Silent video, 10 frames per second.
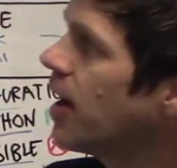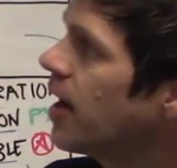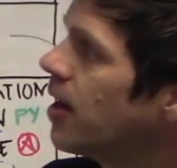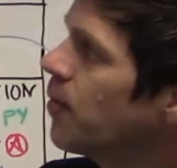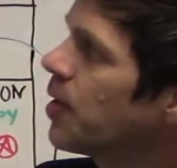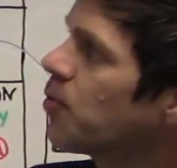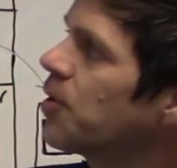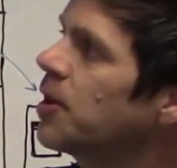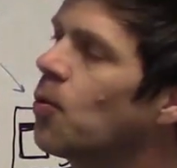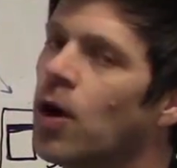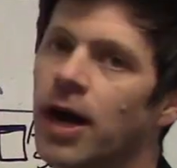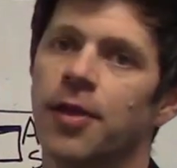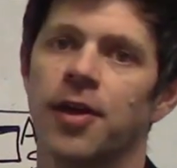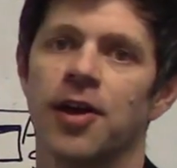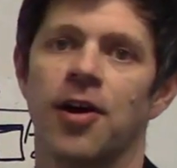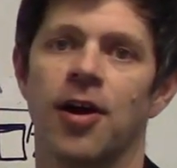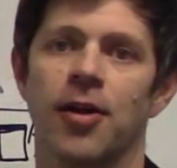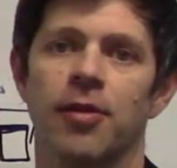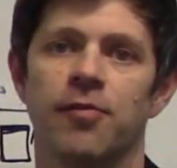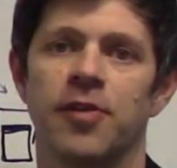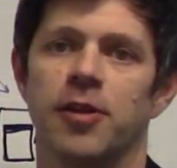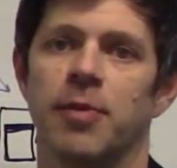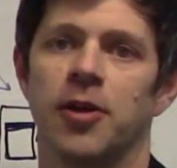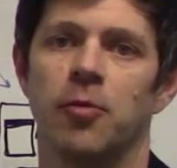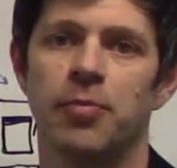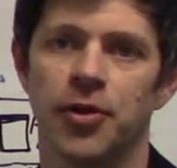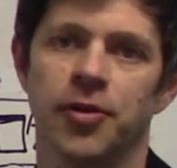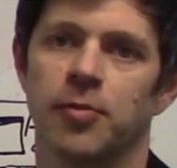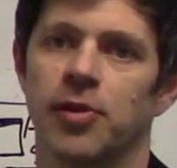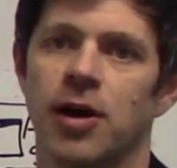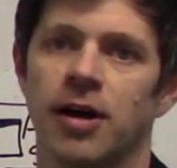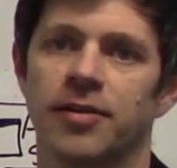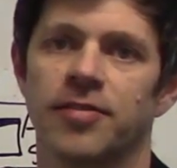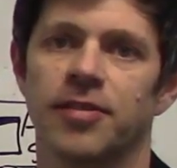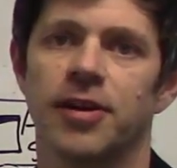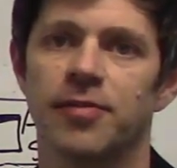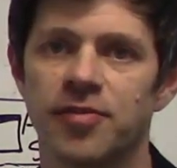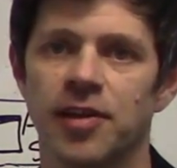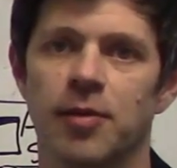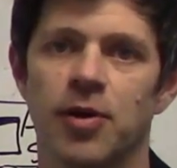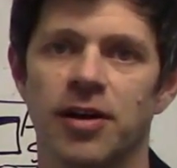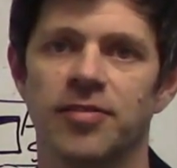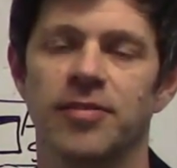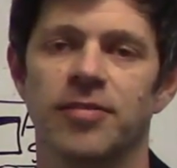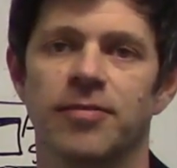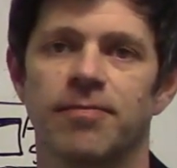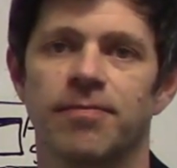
and really why they are the fundamental building blocks of sandboxes.